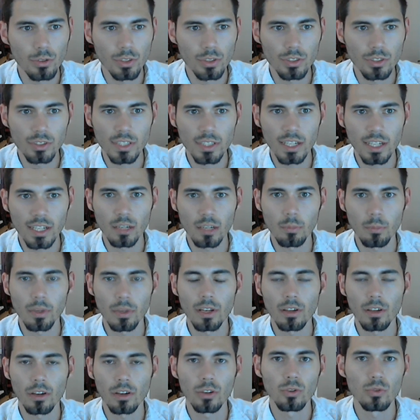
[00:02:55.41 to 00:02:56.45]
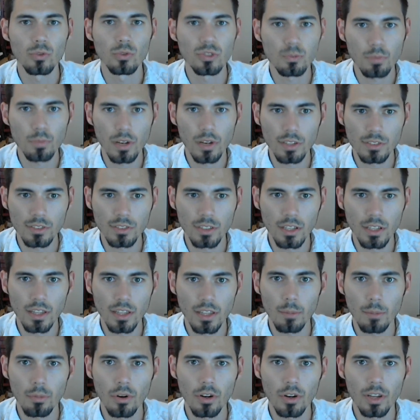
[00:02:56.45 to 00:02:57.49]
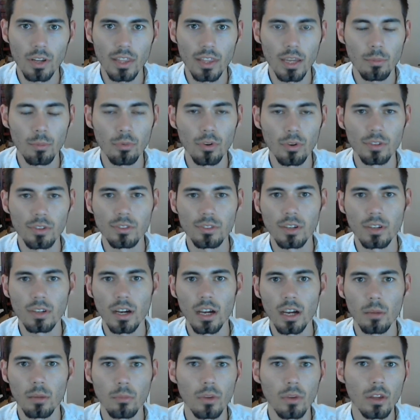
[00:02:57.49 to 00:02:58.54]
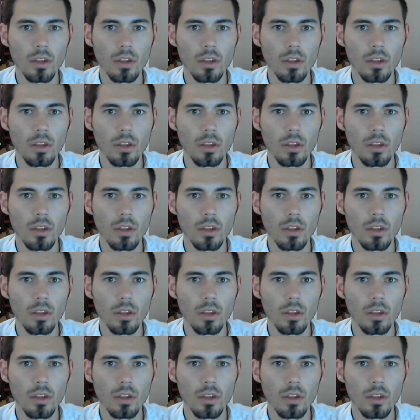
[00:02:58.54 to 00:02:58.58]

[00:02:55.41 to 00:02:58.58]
just kind of depending on who's present in that party at that point in time,